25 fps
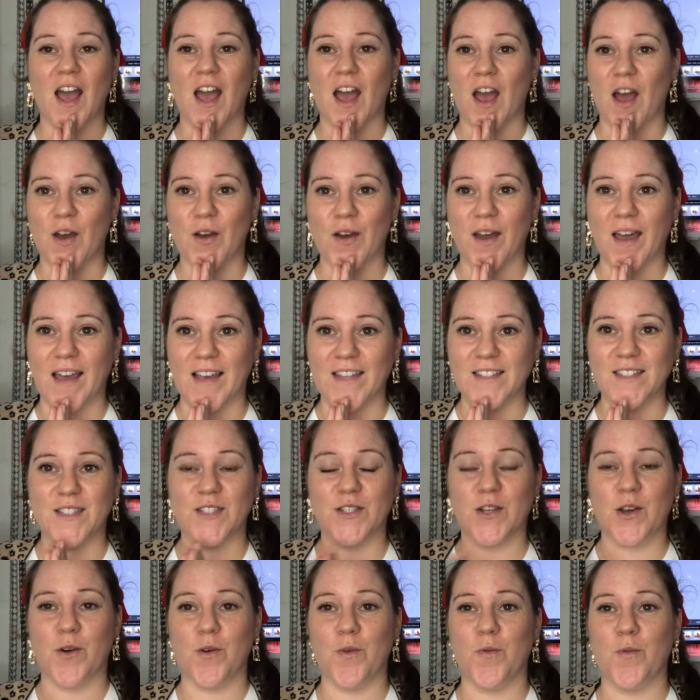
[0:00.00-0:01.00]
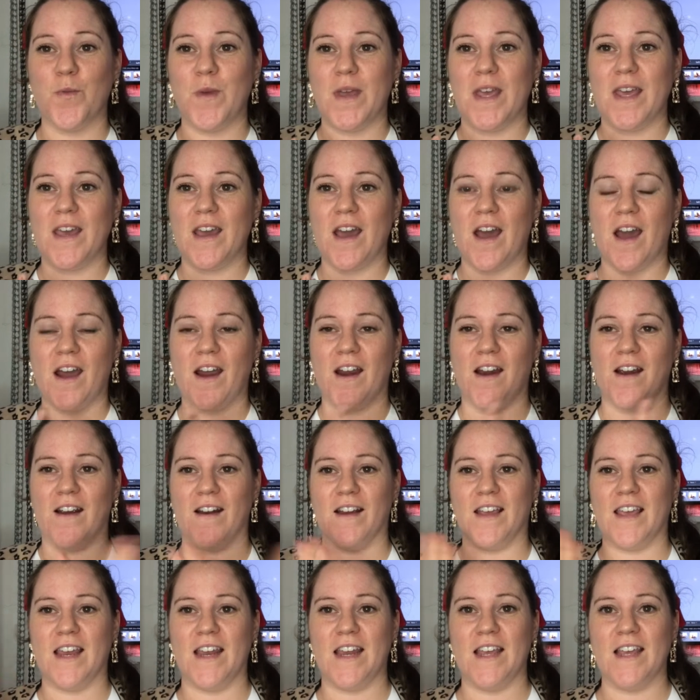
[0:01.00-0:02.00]
Okay, so we are
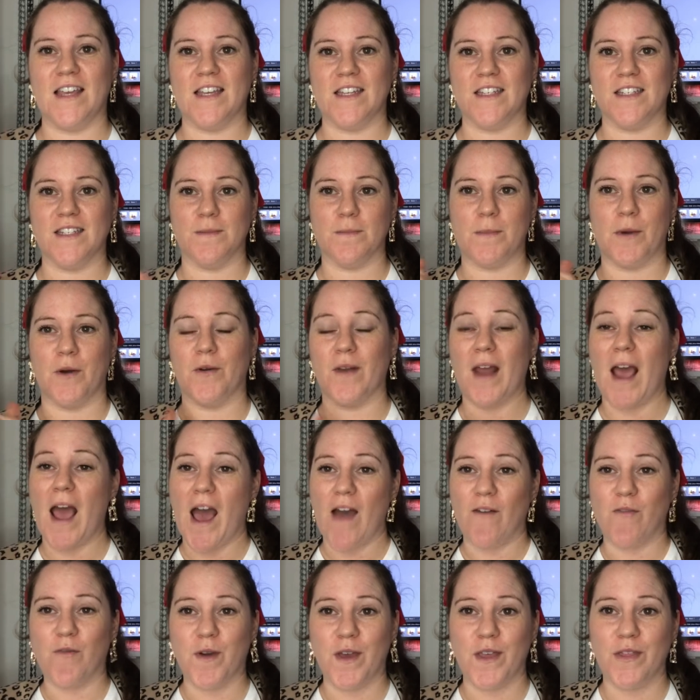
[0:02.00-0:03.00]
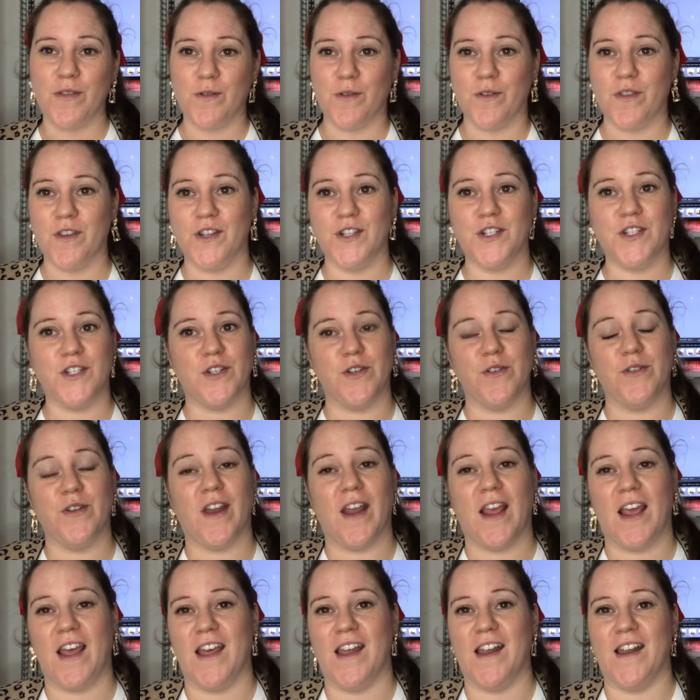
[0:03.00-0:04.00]
getting into about halfway through the shoot,
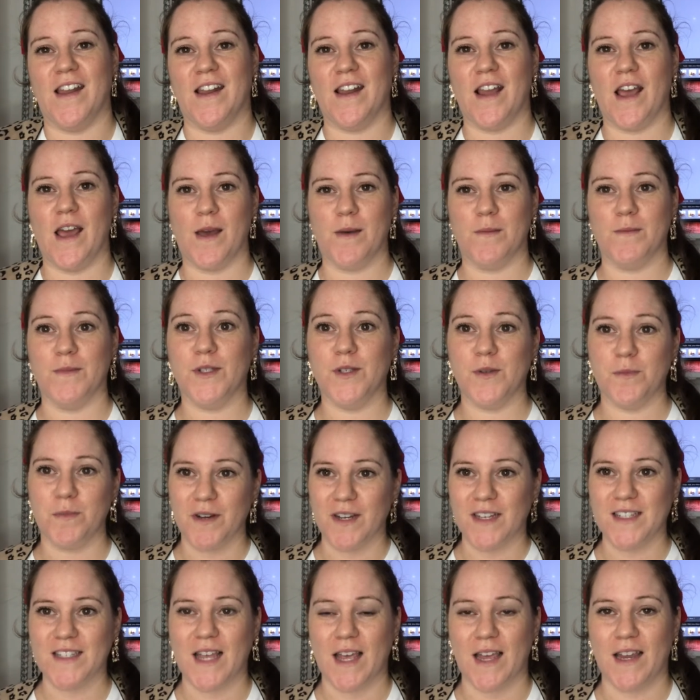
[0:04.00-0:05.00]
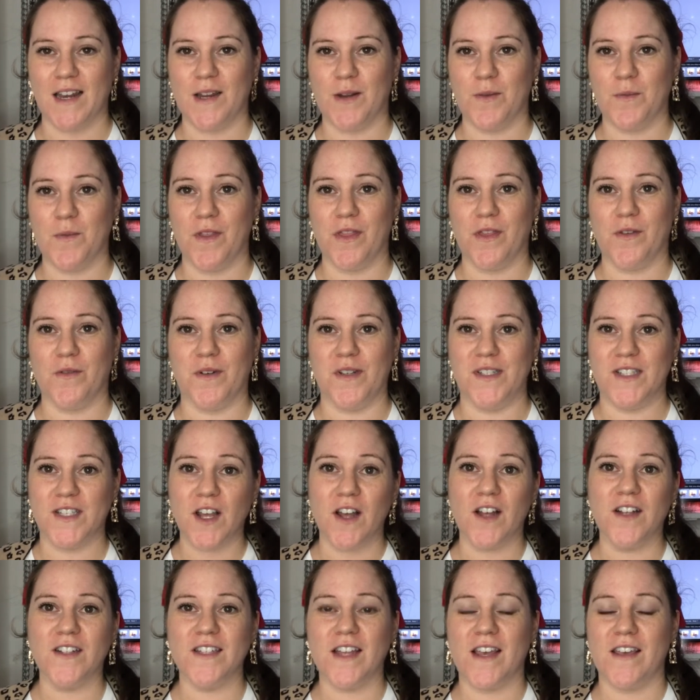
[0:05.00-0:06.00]
and I'm super excited with the
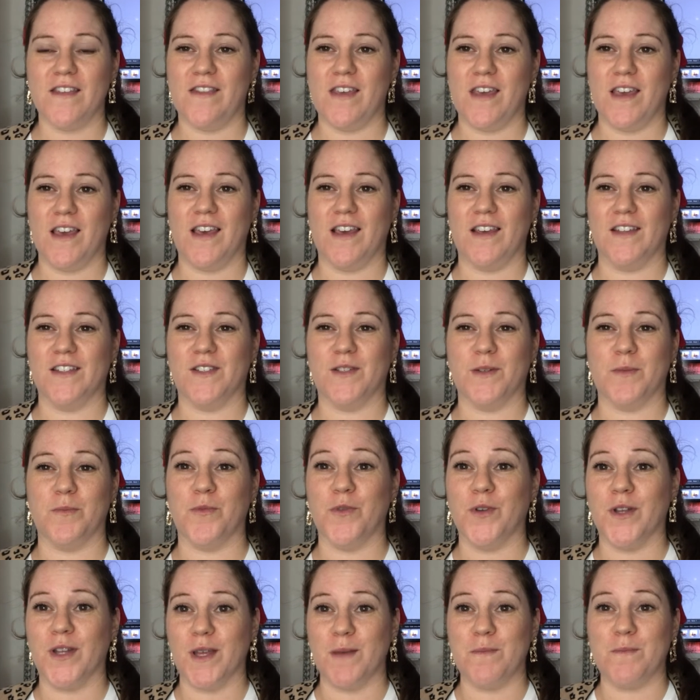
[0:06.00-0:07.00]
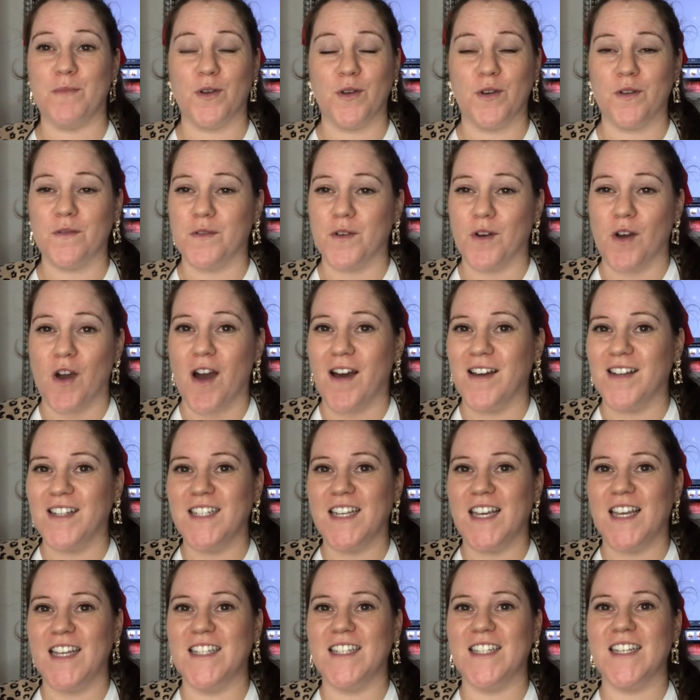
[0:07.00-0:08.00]
results. I think it's some really beautiful
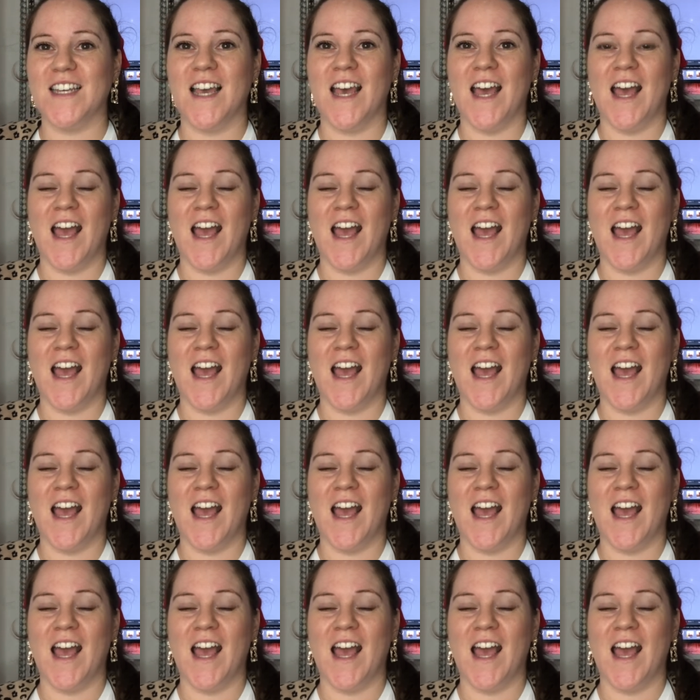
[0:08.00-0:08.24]
content.